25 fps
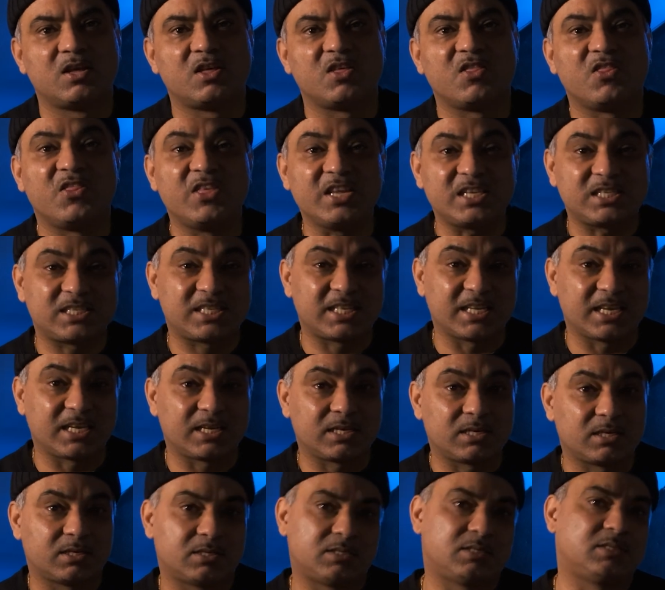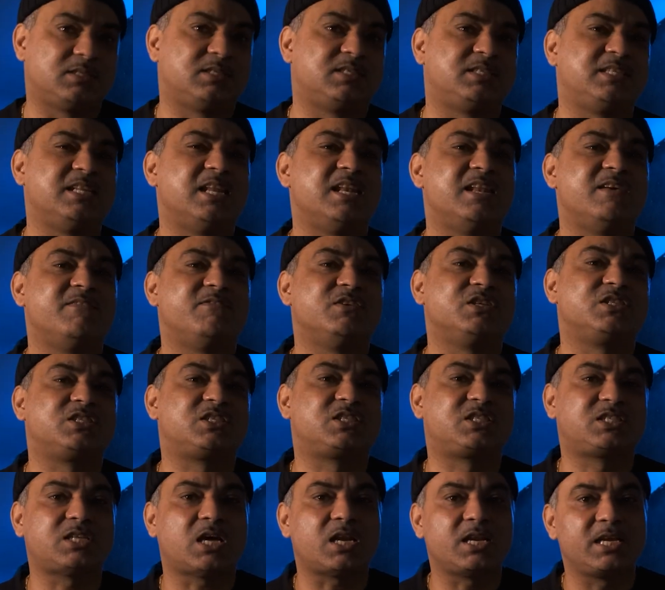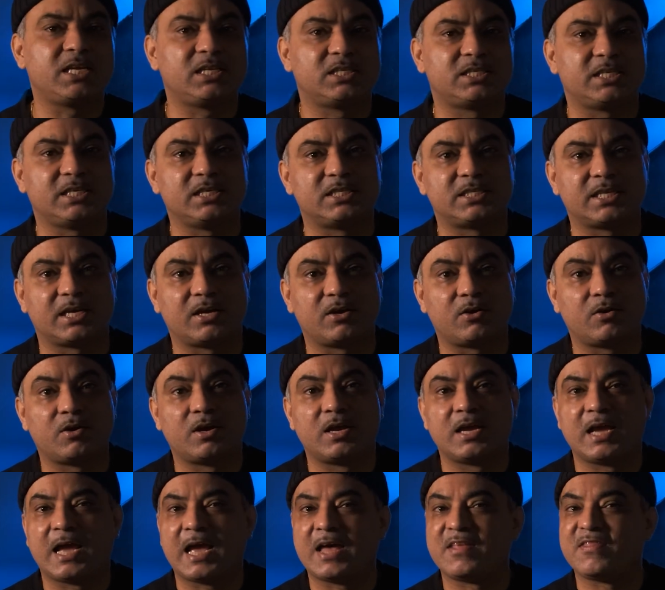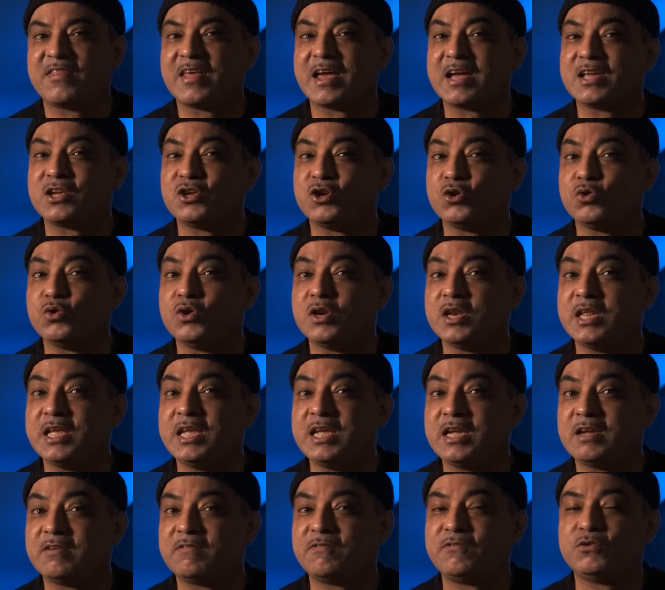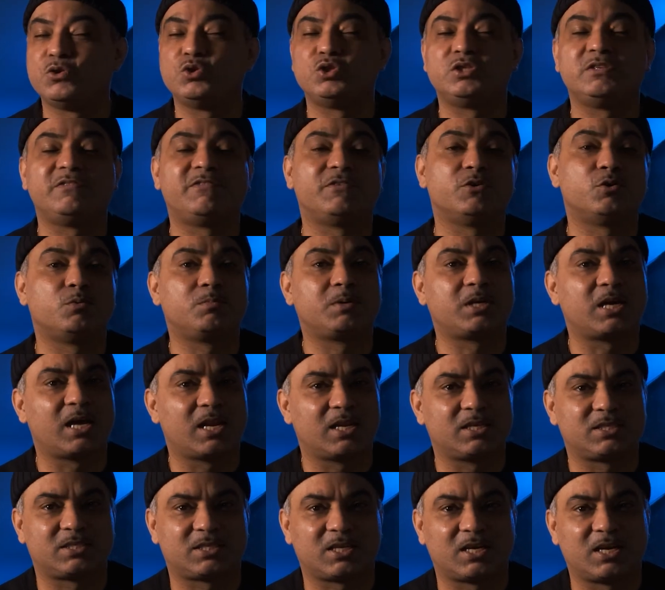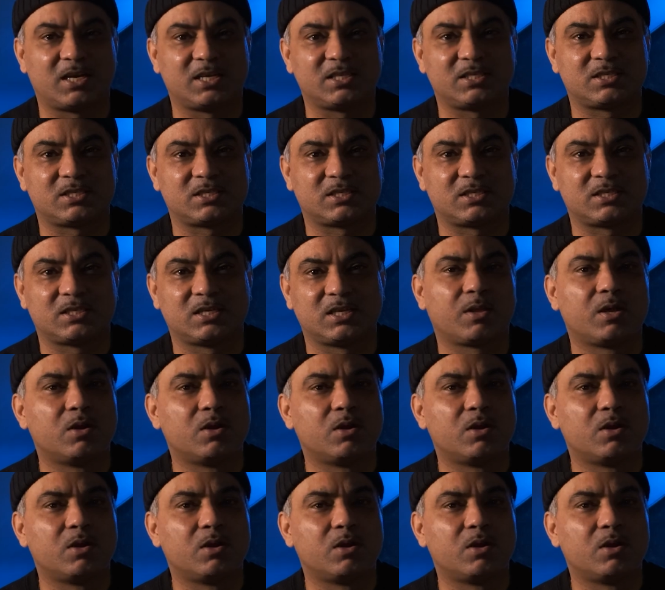This thing delivers stunning detail and that unique Fujifilm color science.